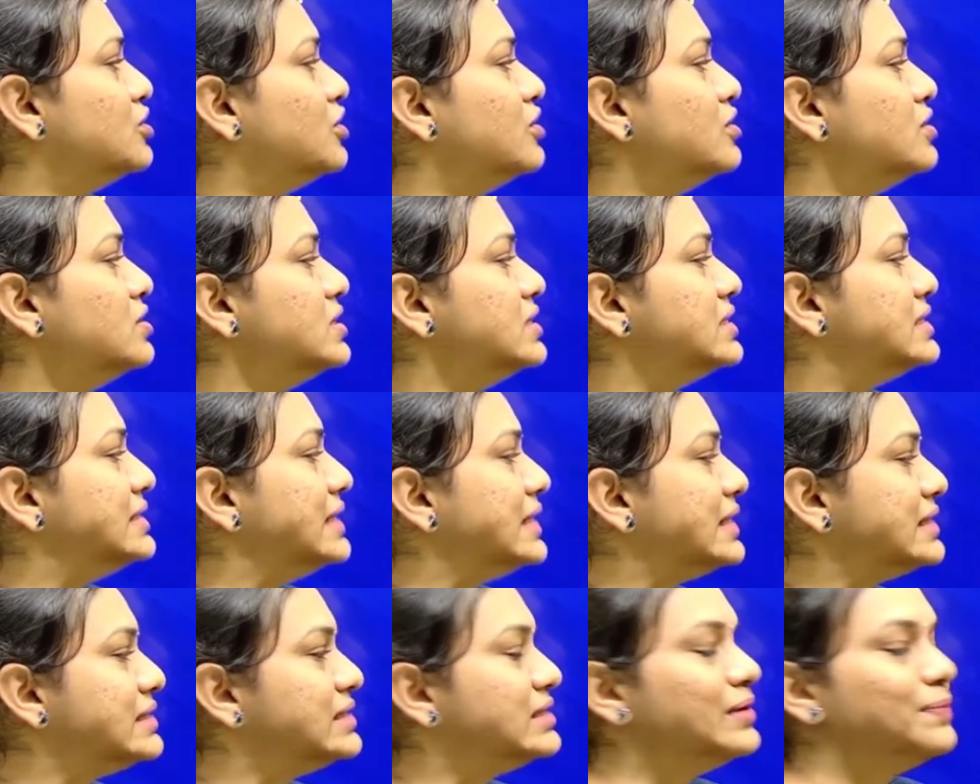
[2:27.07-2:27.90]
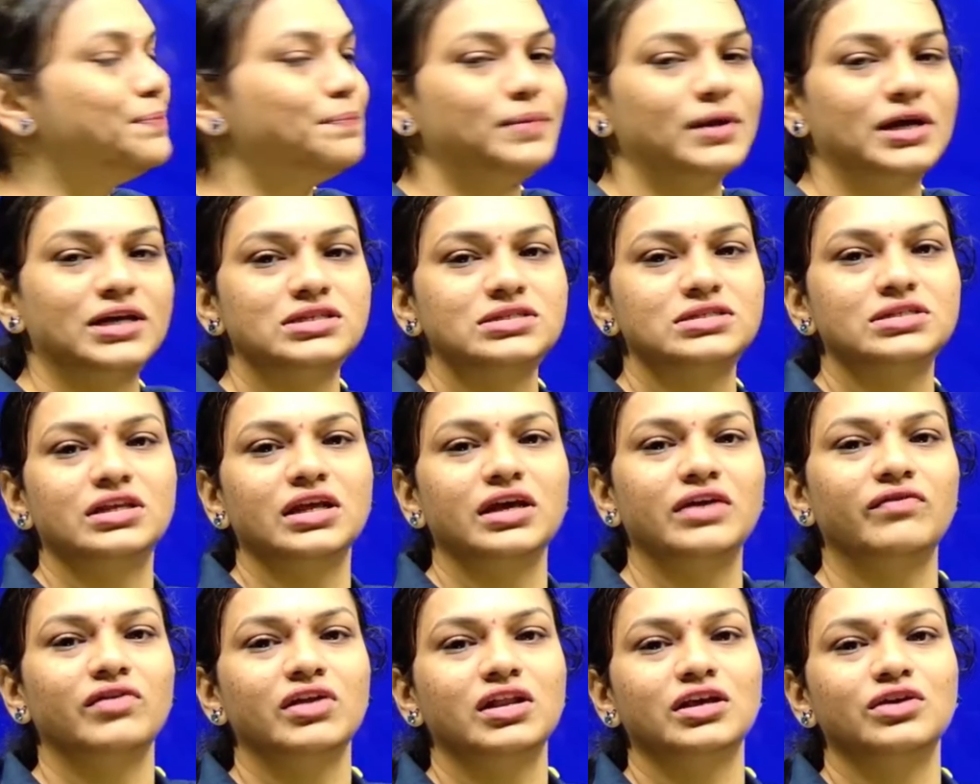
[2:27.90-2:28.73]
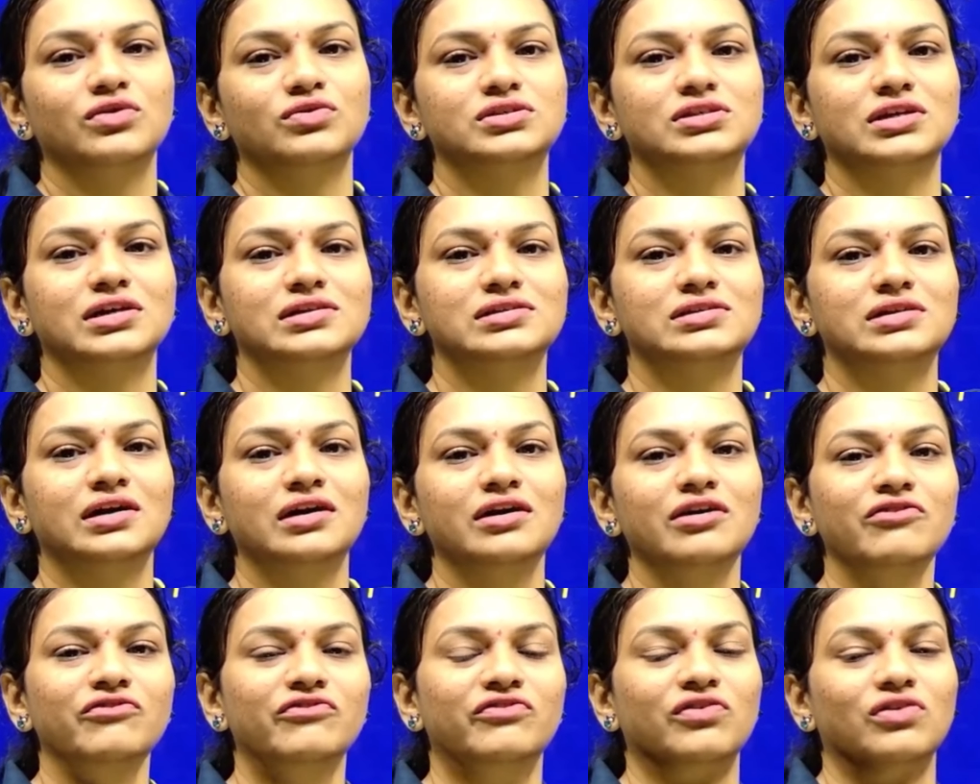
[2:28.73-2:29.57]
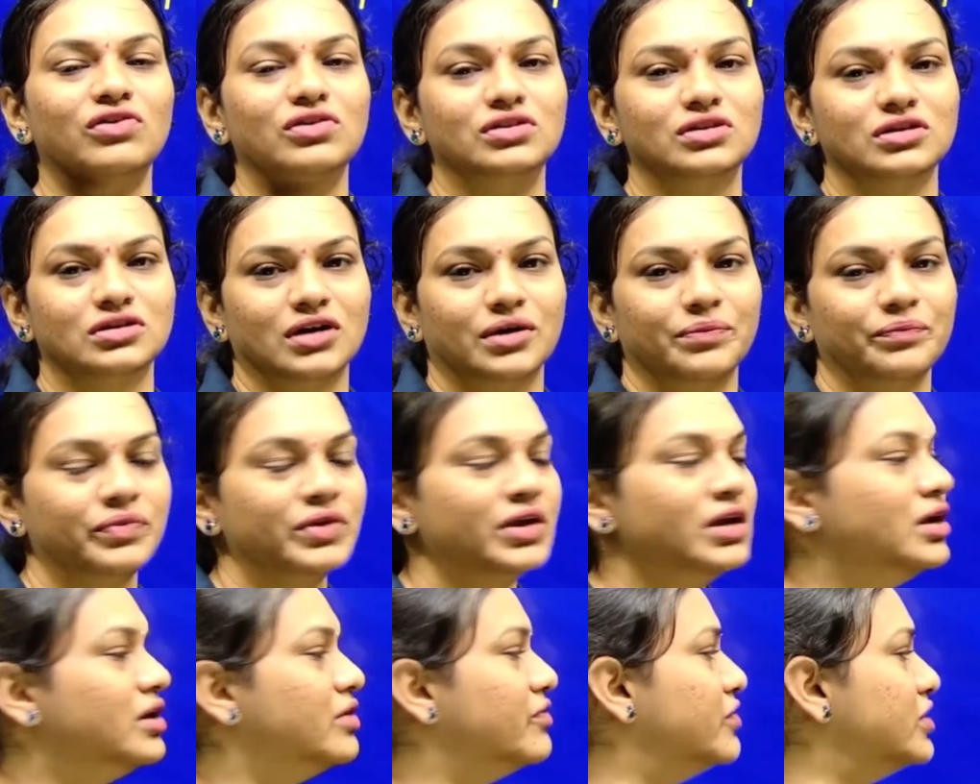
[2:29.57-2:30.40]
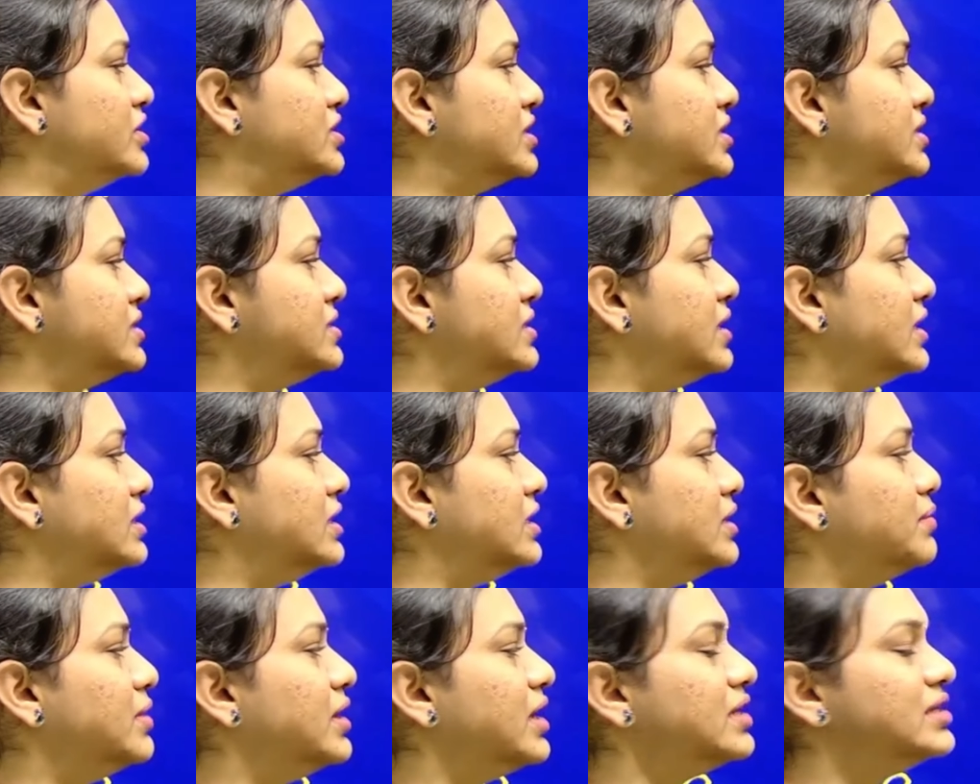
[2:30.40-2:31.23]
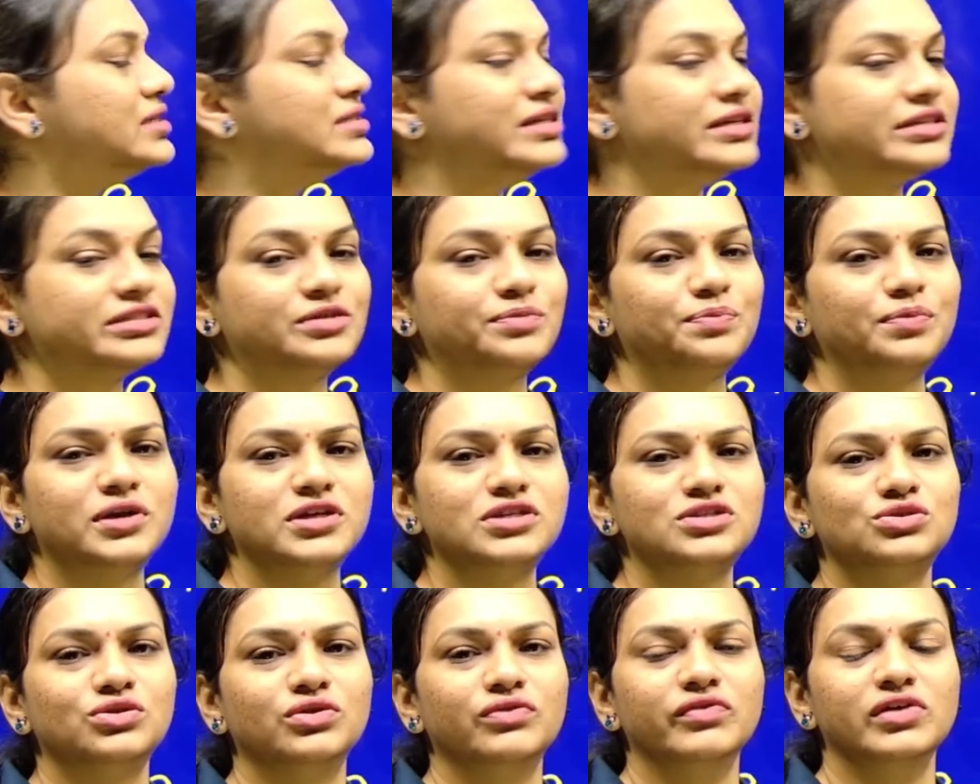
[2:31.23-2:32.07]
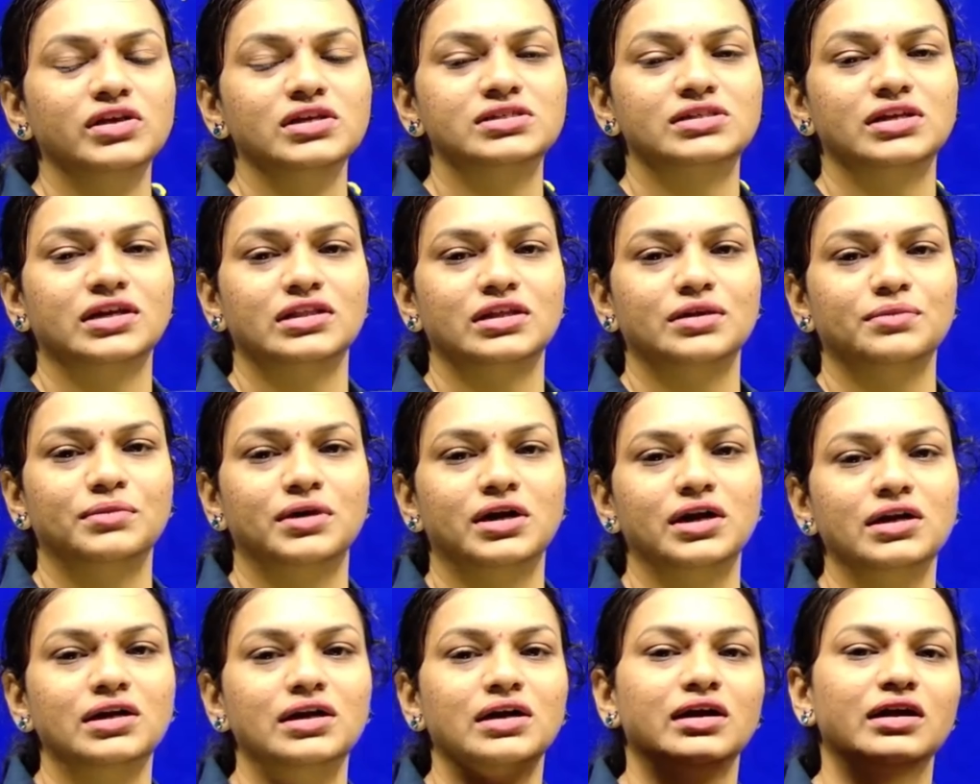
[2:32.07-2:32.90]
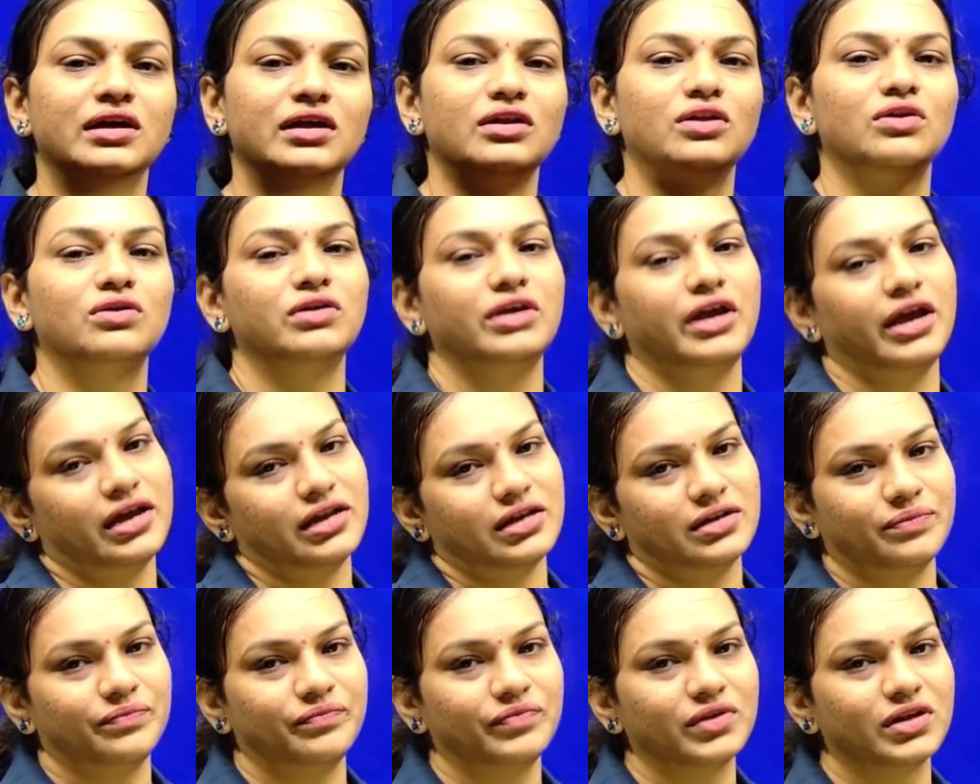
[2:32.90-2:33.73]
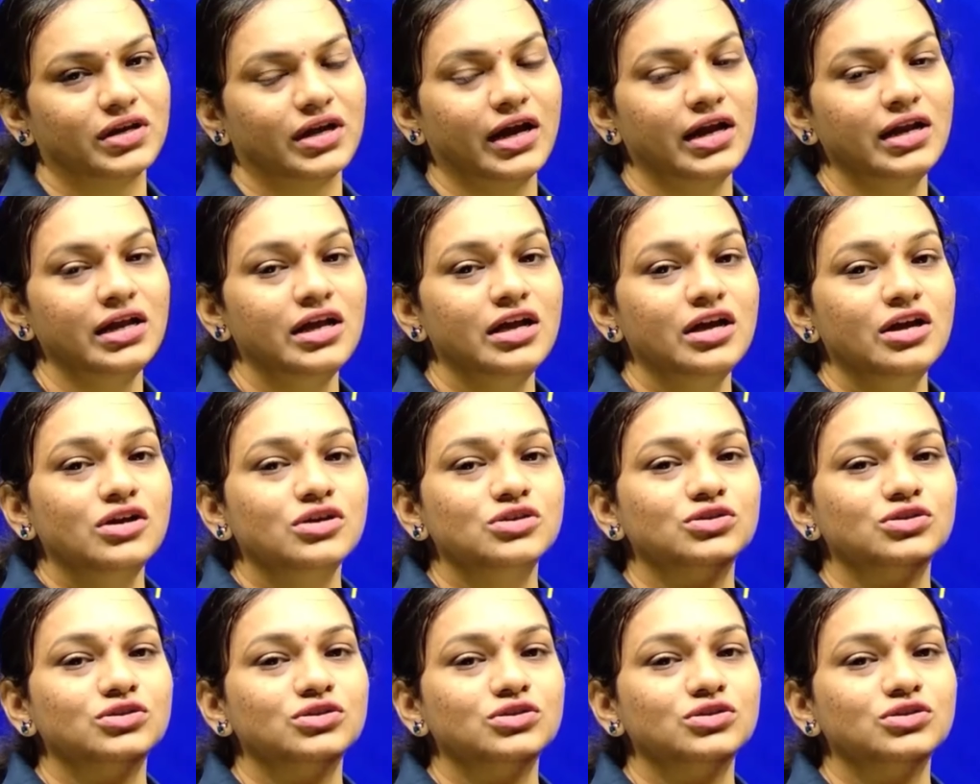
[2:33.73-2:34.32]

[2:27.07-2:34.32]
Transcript: So 6 plus D will give us the fourth term, which is nothing but 6 plus 2 is nothing but 8, right?